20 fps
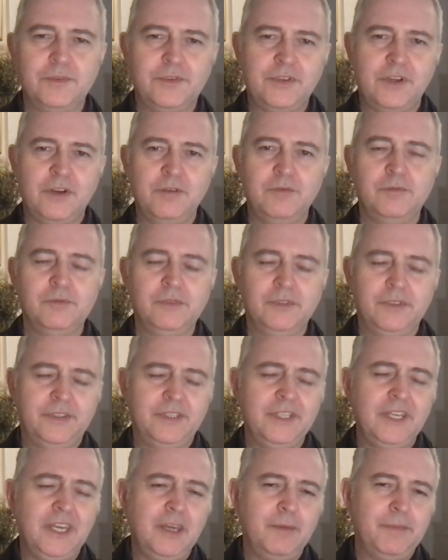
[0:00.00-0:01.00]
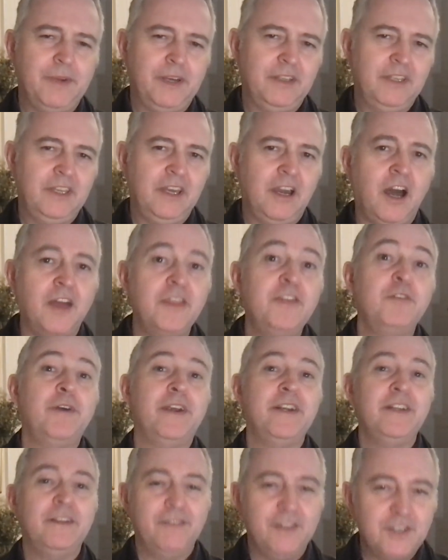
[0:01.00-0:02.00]
So thinking about the
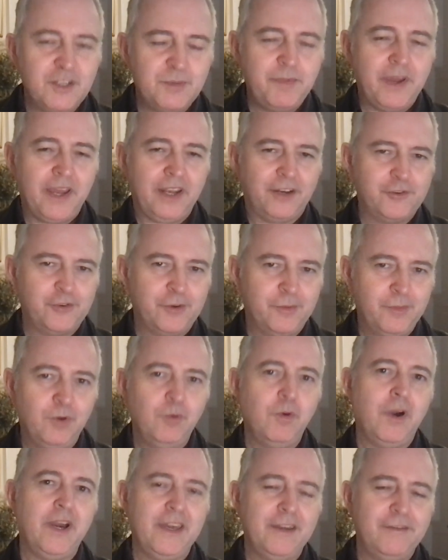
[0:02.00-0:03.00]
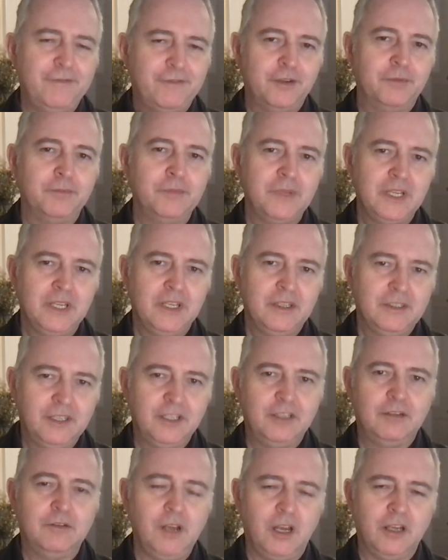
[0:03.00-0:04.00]
other end of the spectrum, away from
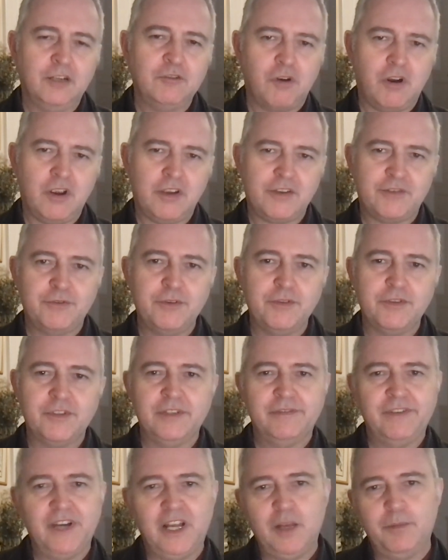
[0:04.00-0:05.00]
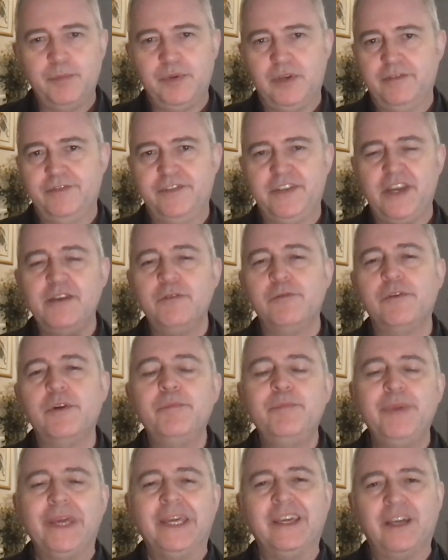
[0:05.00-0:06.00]
a grassroots developer, say
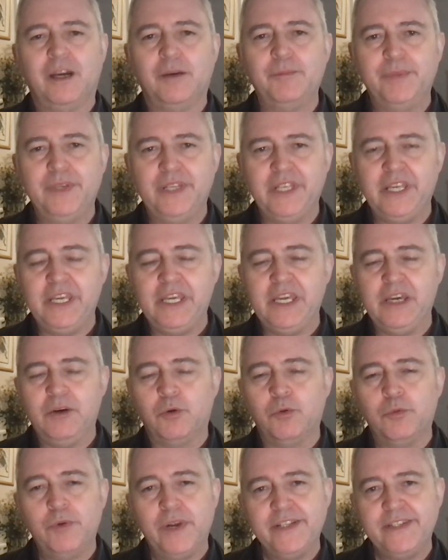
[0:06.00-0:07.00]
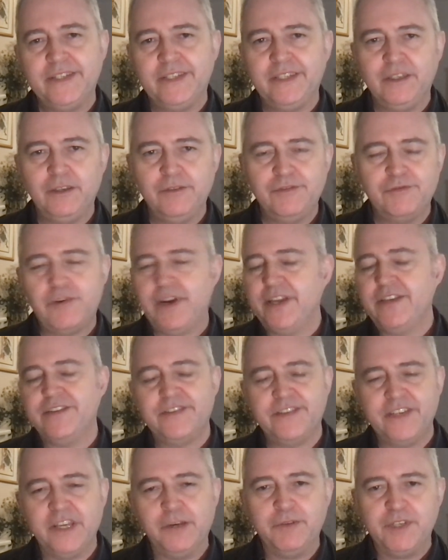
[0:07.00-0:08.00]
you're a big company already, you've
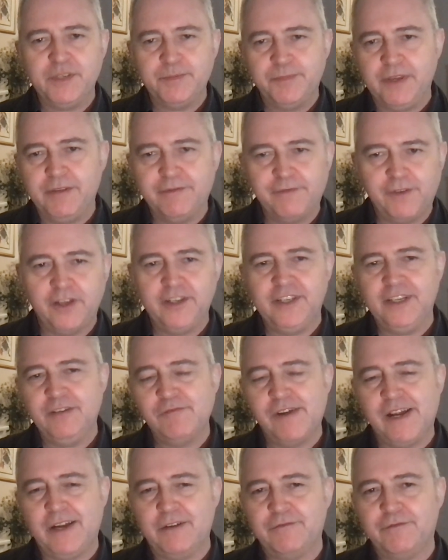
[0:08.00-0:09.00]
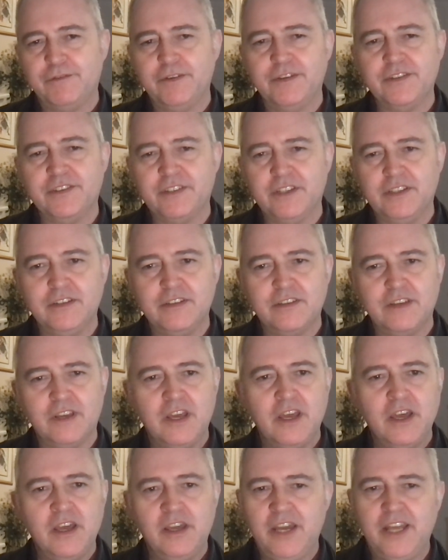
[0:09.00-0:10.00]
raised a Series B funding round, for
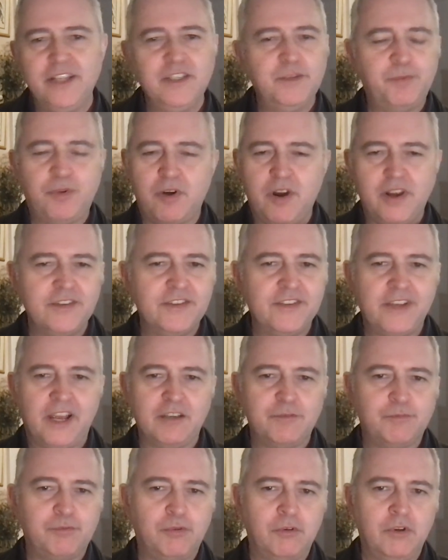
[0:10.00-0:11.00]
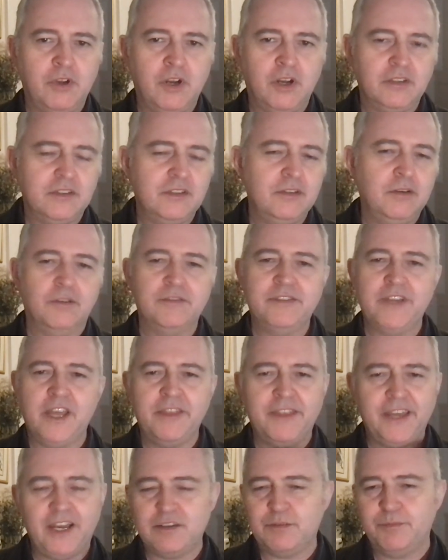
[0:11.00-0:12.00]
instance, enterprise SaaS product, you've got
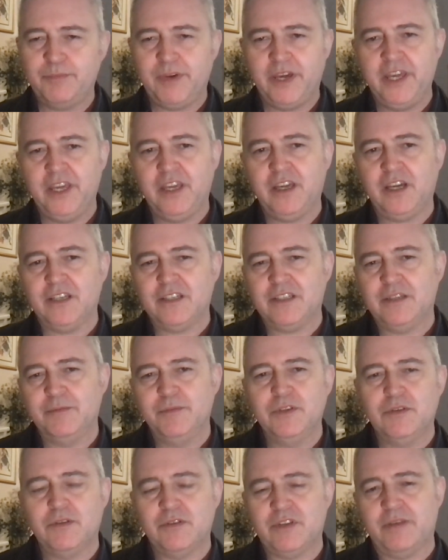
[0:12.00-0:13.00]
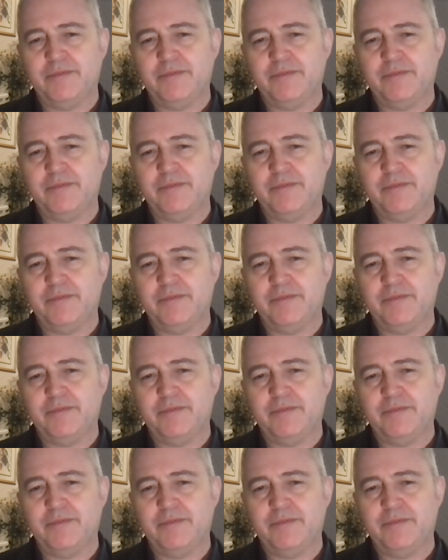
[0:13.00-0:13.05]
10,000 paying customers or